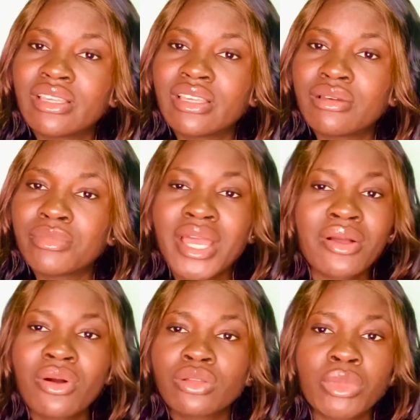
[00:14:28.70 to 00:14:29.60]
My
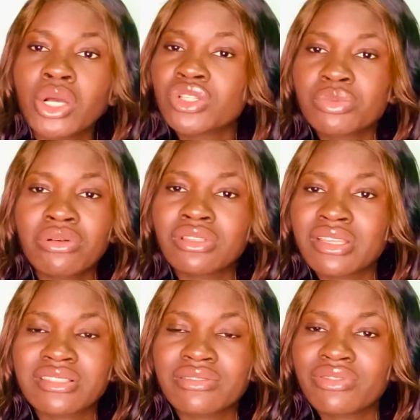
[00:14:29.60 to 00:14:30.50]
God, my husband will
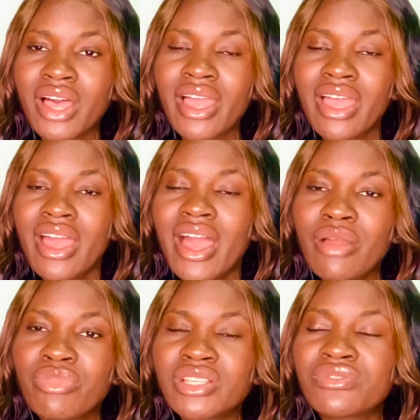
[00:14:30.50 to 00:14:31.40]
testify. I
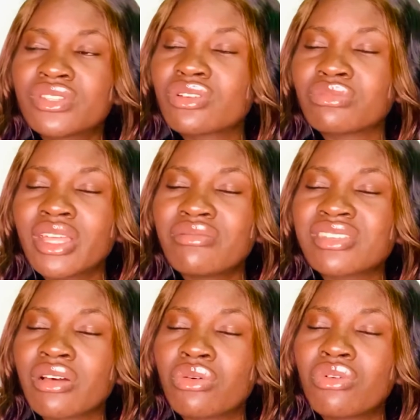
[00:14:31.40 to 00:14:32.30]
breastfeed sometimes, I
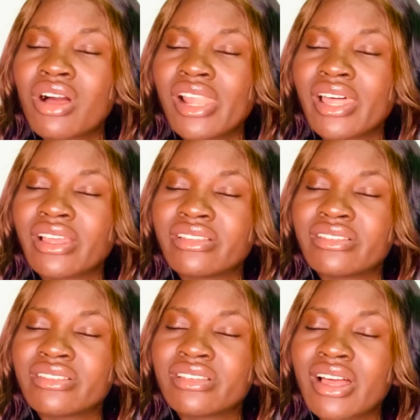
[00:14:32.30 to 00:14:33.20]
hold her like this
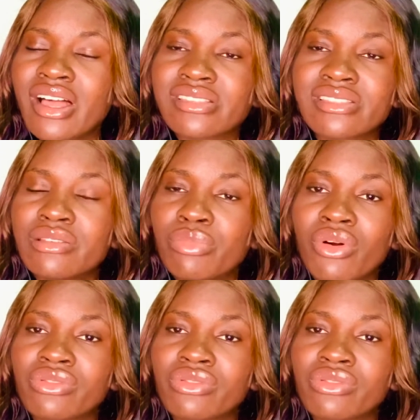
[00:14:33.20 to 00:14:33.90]
and sleep off.